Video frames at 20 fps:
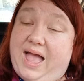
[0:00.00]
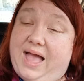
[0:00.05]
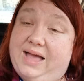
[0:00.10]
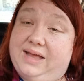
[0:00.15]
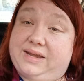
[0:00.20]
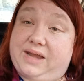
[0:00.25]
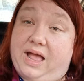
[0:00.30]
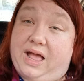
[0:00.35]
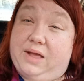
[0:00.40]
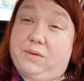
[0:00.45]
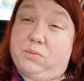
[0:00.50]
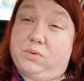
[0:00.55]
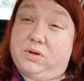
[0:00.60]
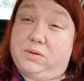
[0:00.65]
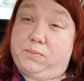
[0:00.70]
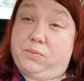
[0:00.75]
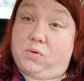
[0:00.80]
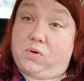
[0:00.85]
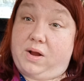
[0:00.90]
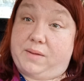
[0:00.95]
And I
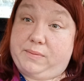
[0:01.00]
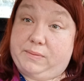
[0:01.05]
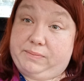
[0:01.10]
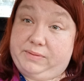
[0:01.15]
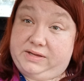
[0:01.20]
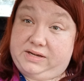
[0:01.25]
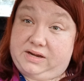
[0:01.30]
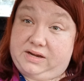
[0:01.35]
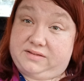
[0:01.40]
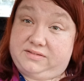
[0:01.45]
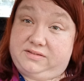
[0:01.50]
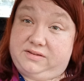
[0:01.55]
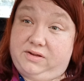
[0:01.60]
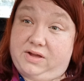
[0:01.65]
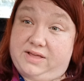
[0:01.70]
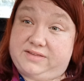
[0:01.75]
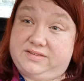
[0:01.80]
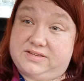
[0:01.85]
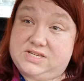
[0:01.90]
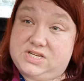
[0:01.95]
will probably not see
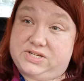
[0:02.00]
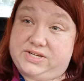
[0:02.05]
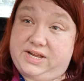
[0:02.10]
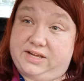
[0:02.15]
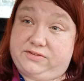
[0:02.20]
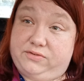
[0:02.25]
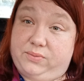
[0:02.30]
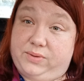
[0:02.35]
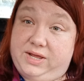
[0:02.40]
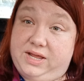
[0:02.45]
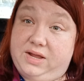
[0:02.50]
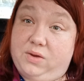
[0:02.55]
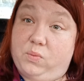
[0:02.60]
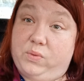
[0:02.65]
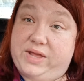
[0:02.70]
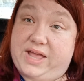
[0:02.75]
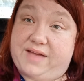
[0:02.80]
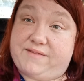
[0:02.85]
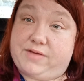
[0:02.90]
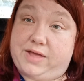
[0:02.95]
you guys until next week.
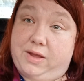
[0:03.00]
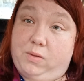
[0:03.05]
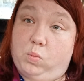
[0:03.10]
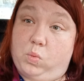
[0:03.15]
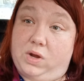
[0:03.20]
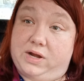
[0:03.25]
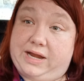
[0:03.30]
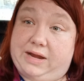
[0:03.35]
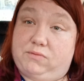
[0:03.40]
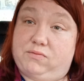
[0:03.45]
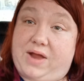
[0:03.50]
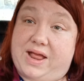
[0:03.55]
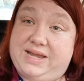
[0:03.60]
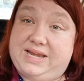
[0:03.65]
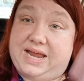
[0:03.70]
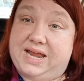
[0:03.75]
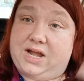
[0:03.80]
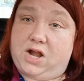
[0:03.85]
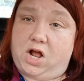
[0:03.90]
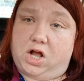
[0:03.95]
We have a What I
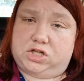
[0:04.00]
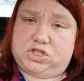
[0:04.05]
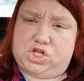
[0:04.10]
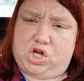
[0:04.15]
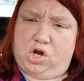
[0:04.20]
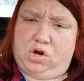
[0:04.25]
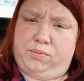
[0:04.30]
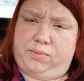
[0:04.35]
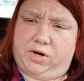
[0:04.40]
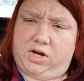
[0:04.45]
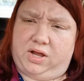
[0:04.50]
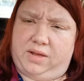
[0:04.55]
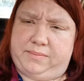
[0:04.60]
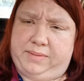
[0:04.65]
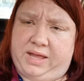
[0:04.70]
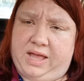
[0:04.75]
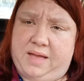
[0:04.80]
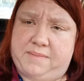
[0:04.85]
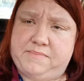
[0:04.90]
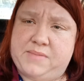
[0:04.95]
Read in October
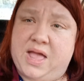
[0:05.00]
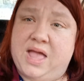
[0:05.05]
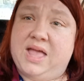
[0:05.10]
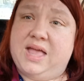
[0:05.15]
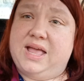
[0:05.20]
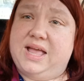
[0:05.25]
coming up,